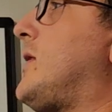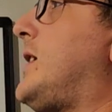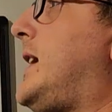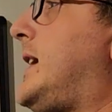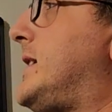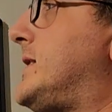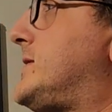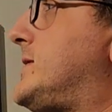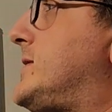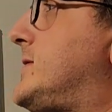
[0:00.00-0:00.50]
The
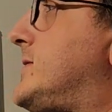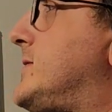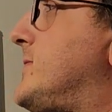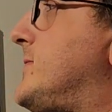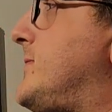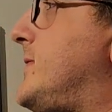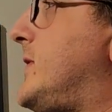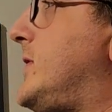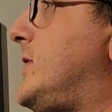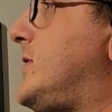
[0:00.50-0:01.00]
last
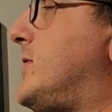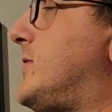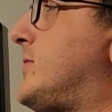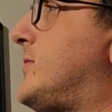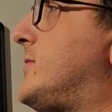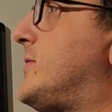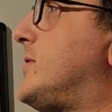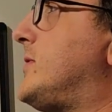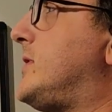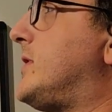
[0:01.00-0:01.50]

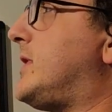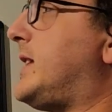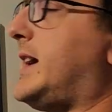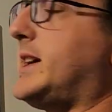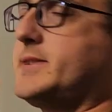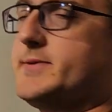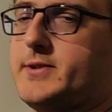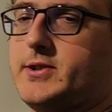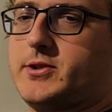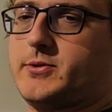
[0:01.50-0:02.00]

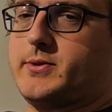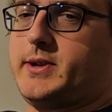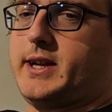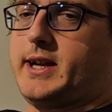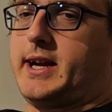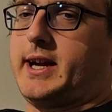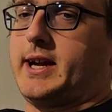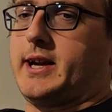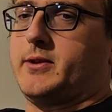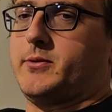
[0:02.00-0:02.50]
video we
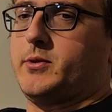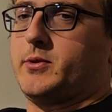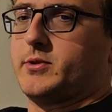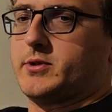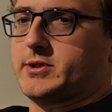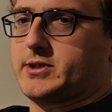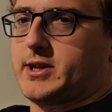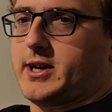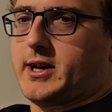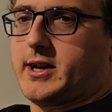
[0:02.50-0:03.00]
had, we
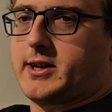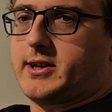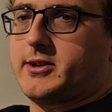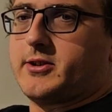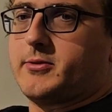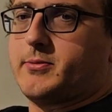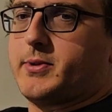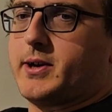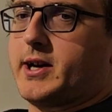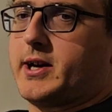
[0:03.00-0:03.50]
were talking
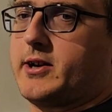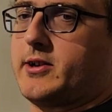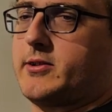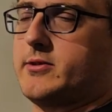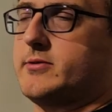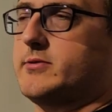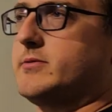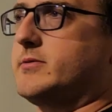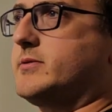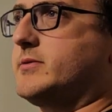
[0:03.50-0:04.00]

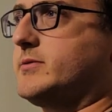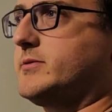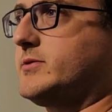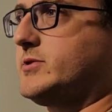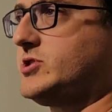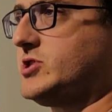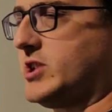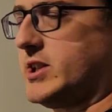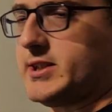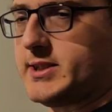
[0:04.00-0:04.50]
about
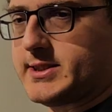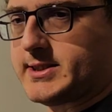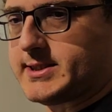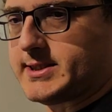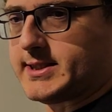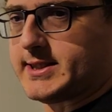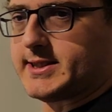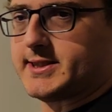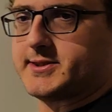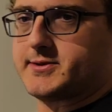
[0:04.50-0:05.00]

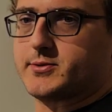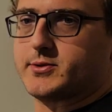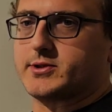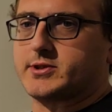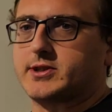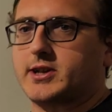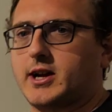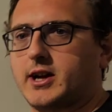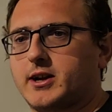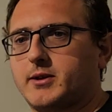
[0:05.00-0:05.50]
Genesis. We were
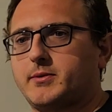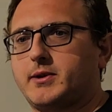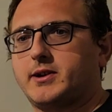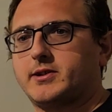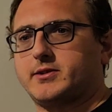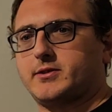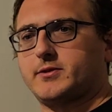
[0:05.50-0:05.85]
talking about